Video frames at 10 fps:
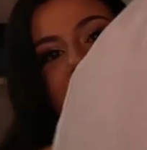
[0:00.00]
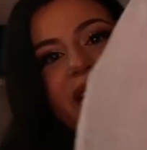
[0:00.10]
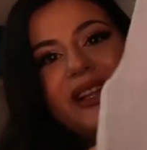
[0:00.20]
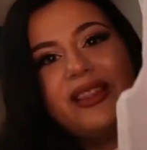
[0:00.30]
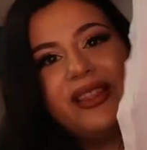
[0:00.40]

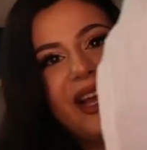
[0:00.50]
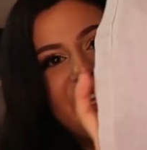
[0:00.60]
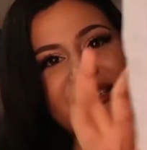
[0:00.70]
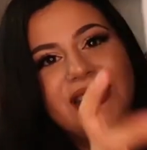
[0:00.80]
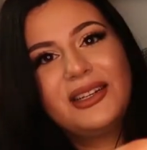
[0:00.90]
really
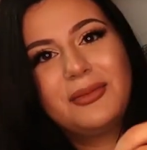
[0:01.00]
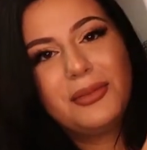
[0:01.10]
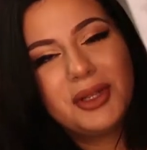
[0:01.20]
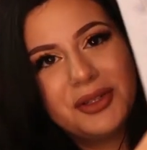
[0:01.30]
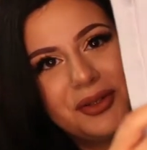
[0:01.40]
light
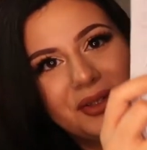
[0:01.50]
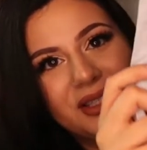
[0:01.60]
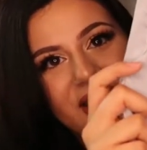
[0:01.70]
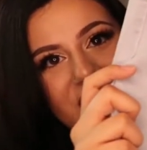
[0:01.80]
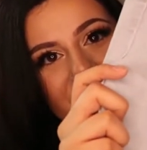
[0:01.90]
denim blue
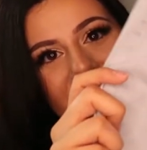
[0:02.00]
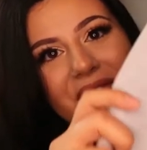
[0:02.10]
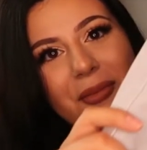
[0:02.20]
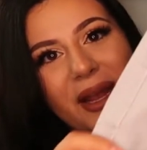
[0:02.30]
because I don't have a